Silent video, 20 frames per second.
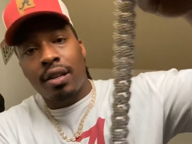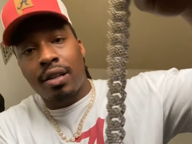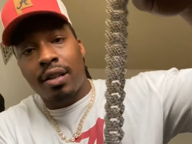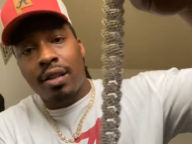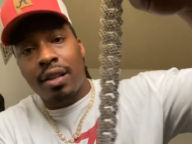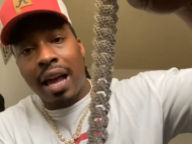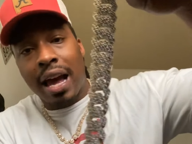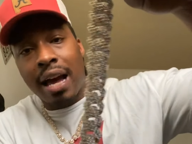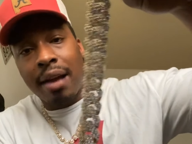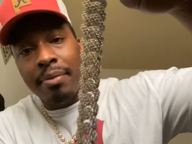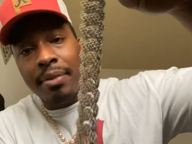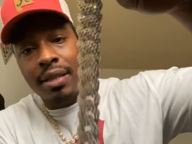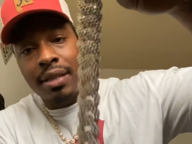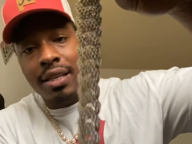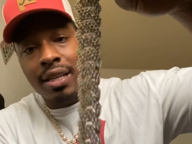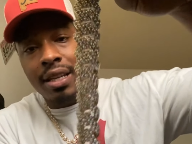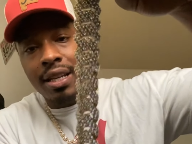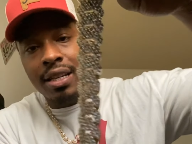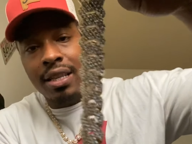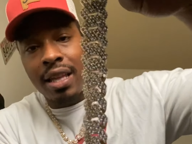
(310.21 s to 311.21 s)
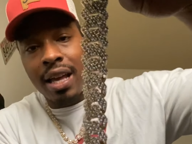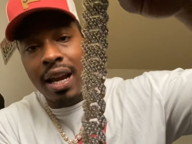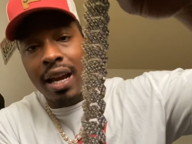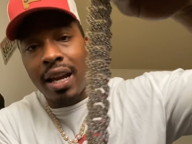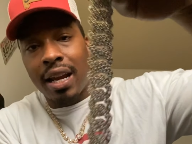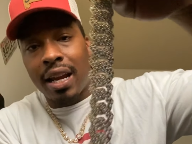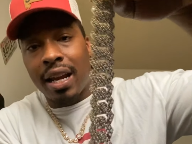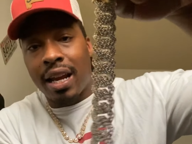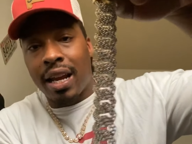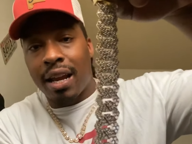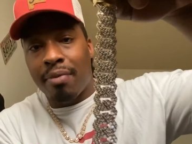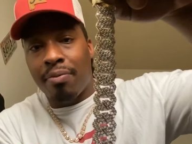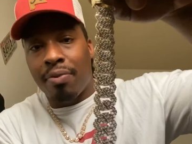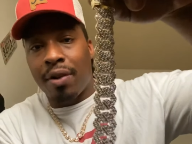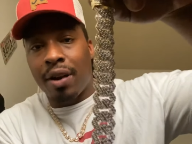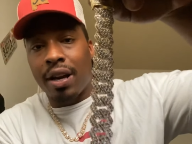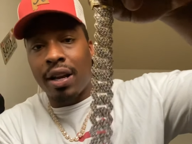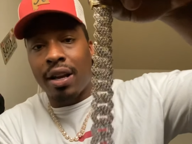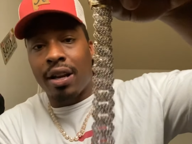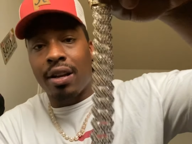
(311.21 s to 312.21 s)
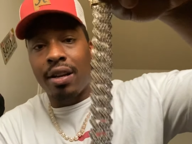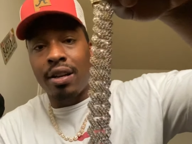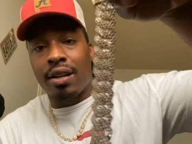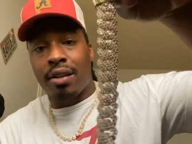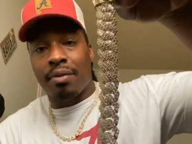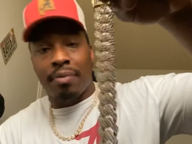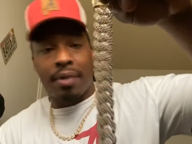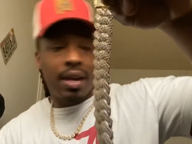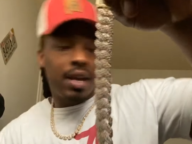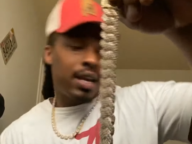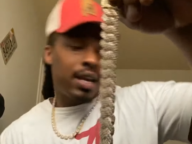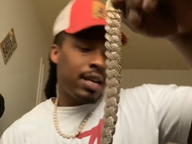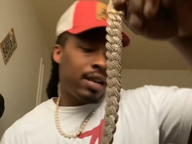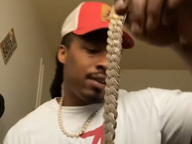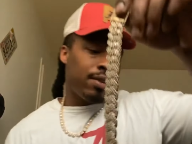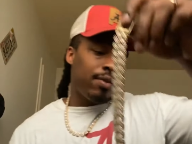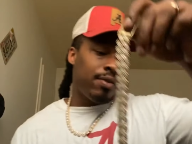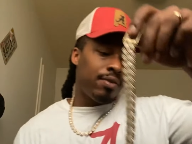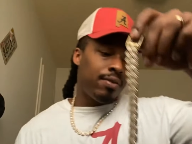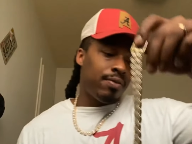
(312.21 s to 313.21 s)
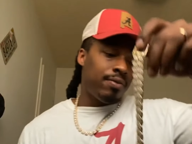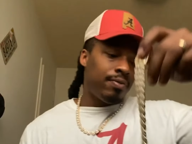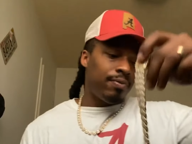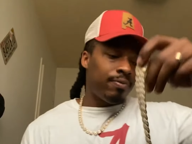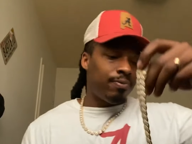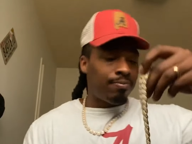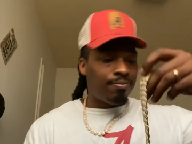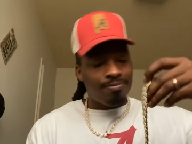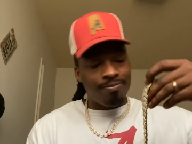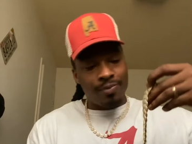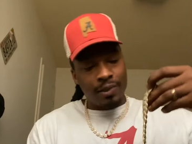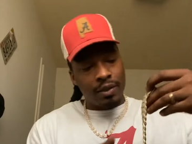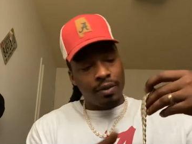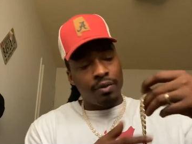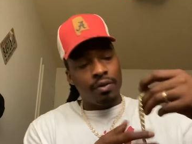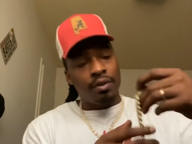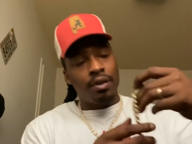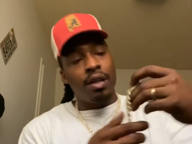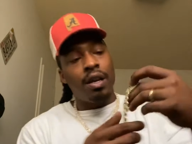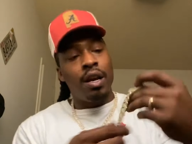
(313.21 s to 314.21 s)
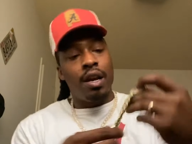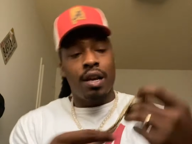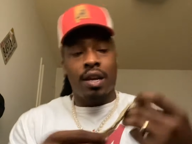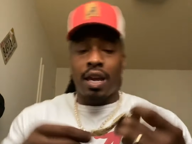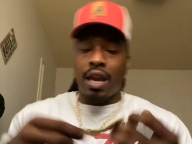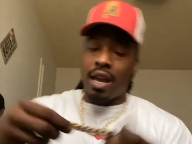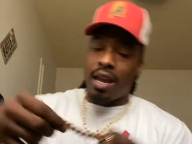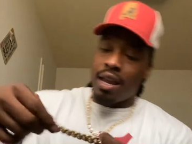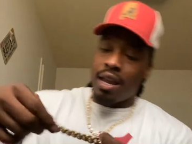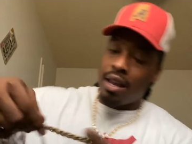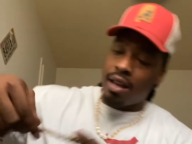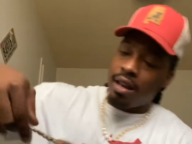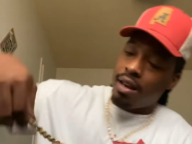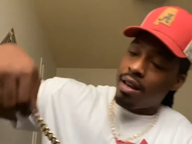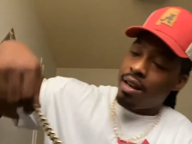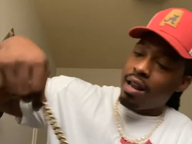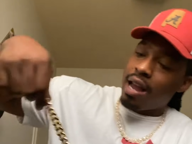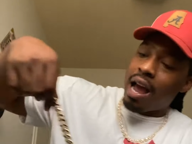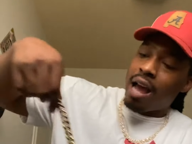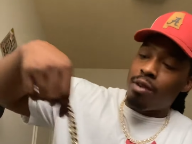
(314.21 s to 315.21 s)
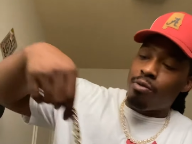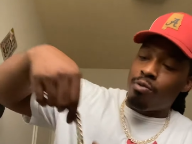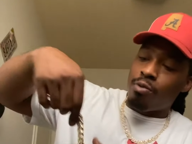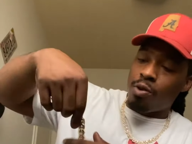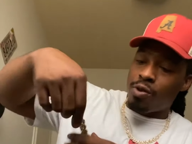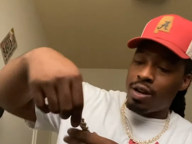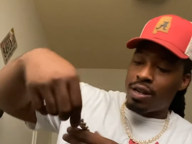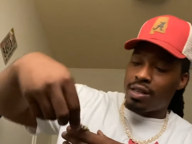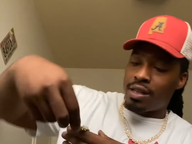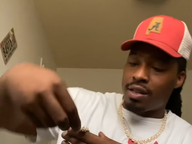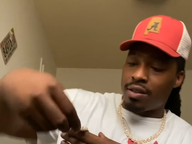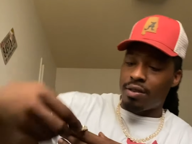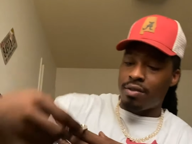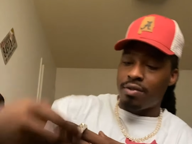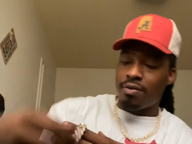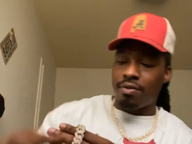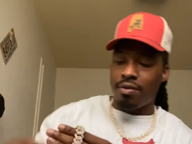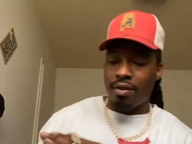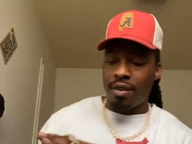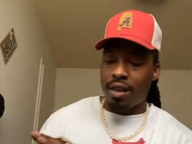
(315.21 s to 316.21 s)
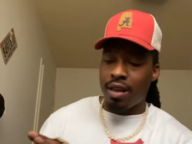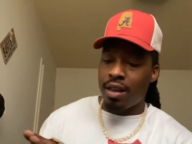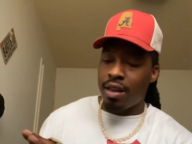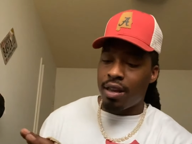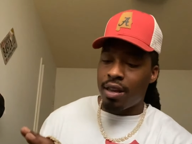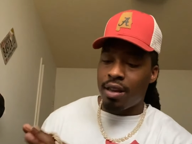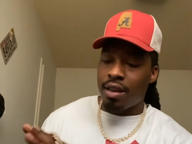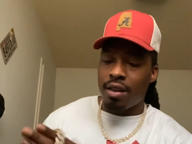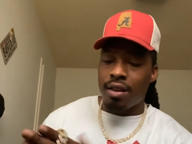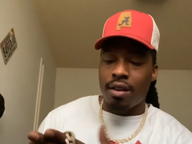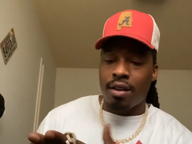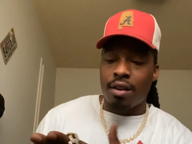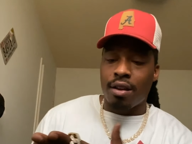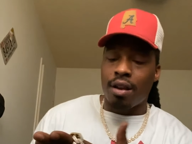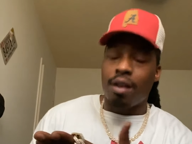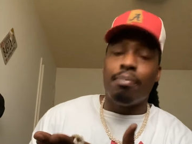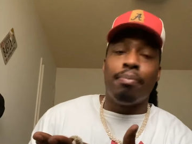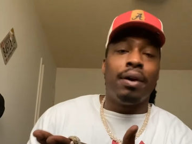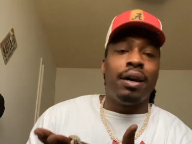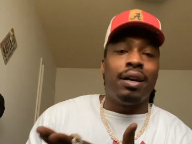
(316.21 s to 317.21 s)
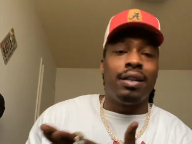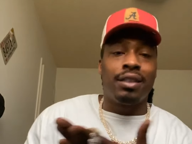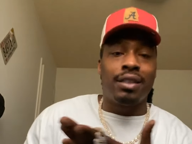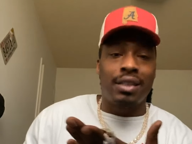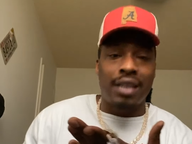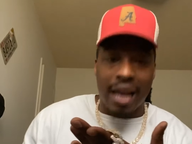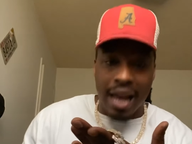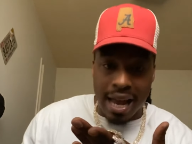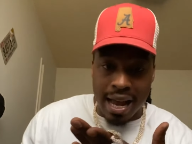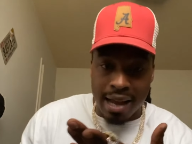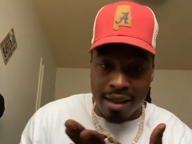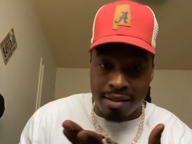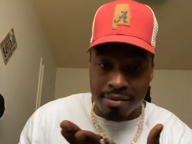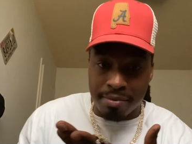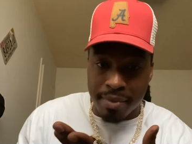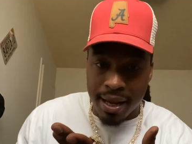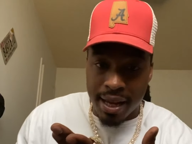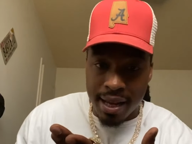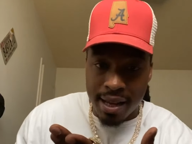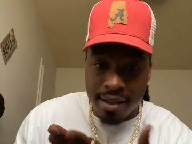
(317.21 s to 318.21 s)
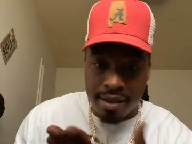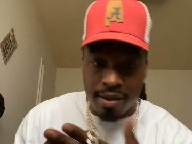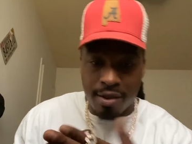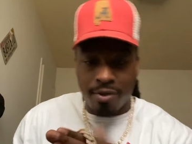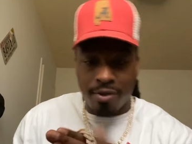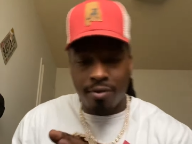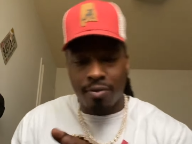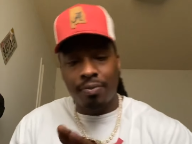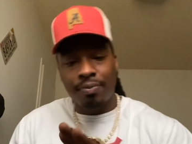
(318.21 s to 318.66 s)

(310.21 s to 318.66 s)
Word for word: Diamonds in this thing hit pretty good, man. Oh, yeah. I don't wore this Uh, a bunch of times, man. So,